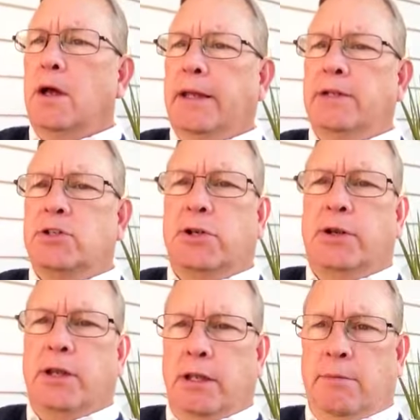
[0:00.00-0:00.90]

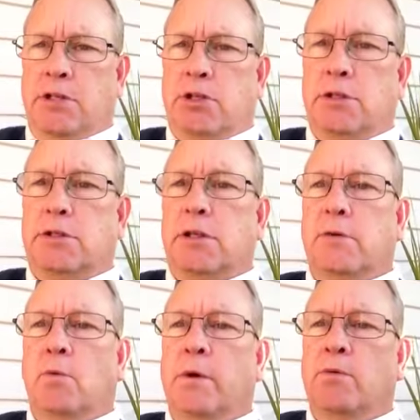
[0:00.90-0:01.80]
inserting images
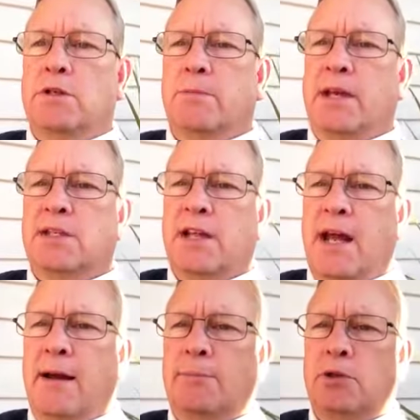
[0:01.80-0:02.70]
and when was the best
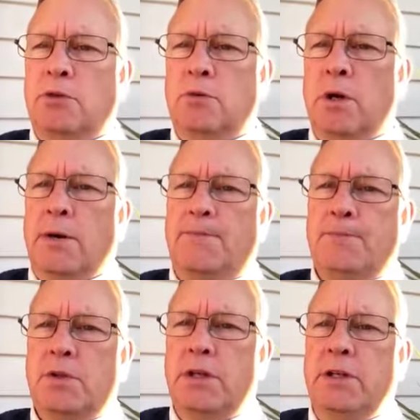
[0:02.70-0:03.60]
time to
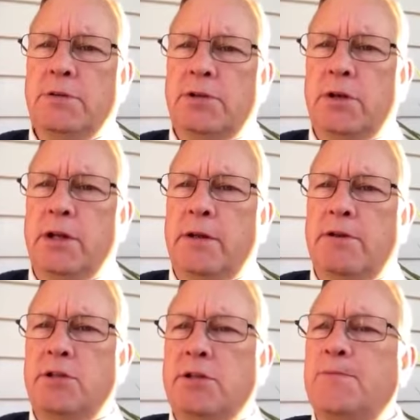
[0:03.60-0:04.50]
insert
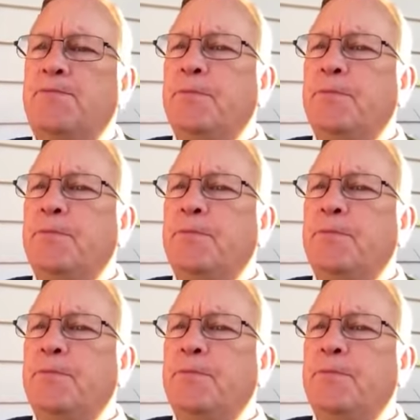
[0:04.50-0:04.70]
images,